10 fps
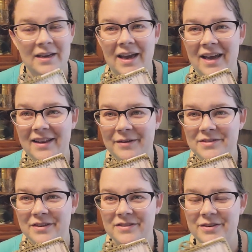and that
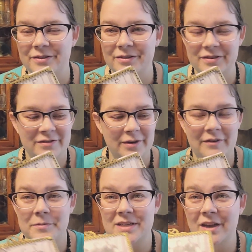was also
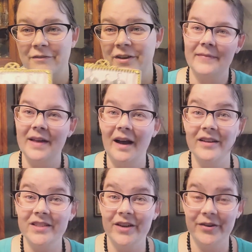25% off.
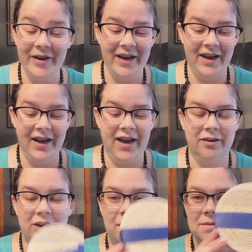Also, I
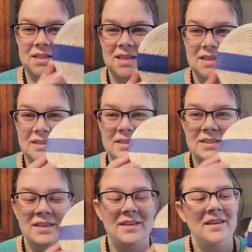grabbed
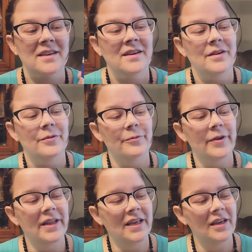these
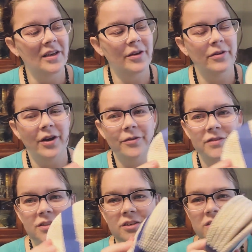really cute
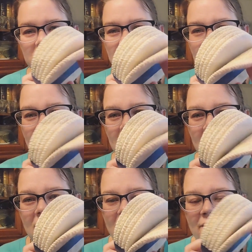coasters. They're
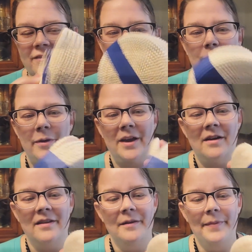fabric
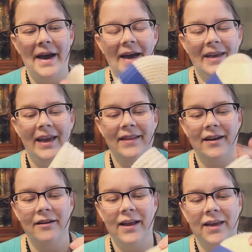on the back, and
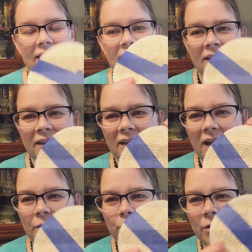they're like
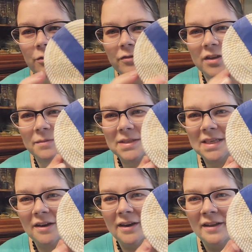a woven
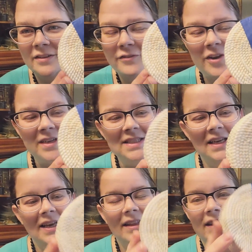material on the front.
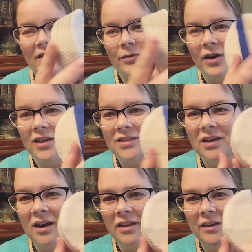These were
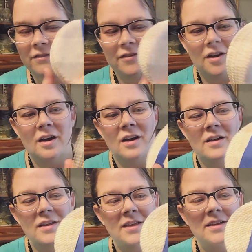$1 for
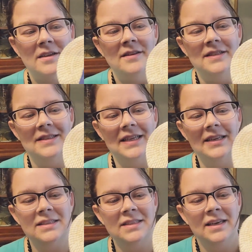all.
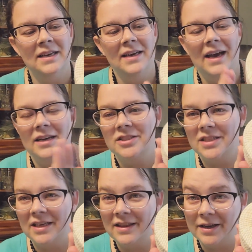6.
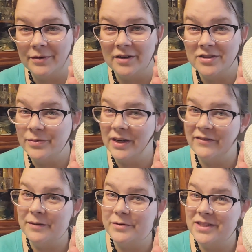Actually, they were
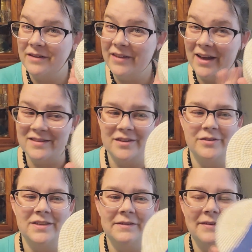25% off that, so
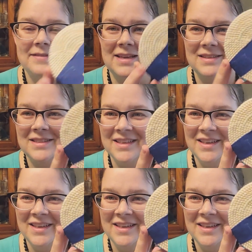75 cents.